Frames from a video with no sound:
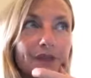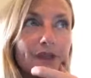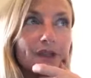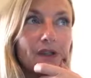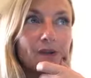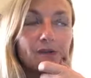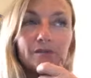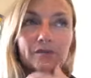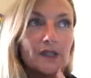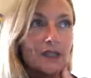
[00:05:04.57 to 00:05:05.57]
you know,
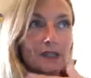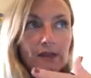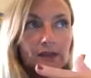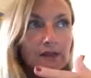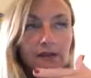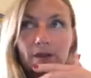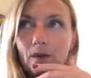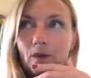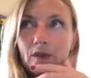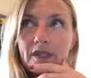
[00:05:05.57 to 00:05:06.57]

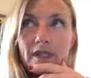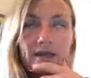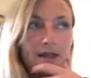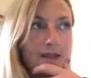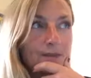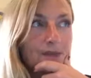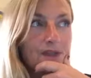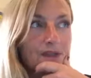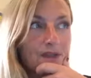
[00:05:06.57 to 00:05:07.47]
all the time